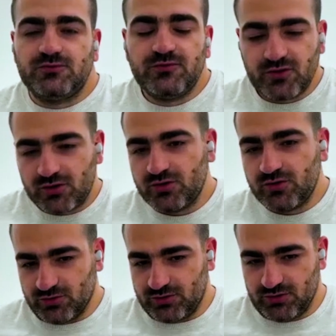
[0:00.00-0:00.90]
work
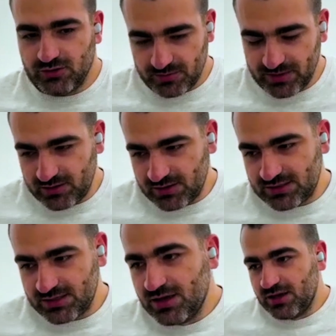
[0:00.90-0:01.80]
good, you know,
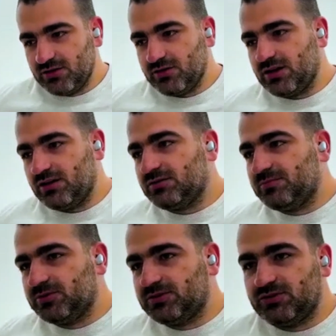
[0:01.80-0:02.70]
because you cannot
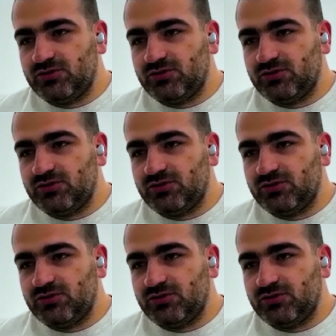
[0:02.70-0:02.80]
put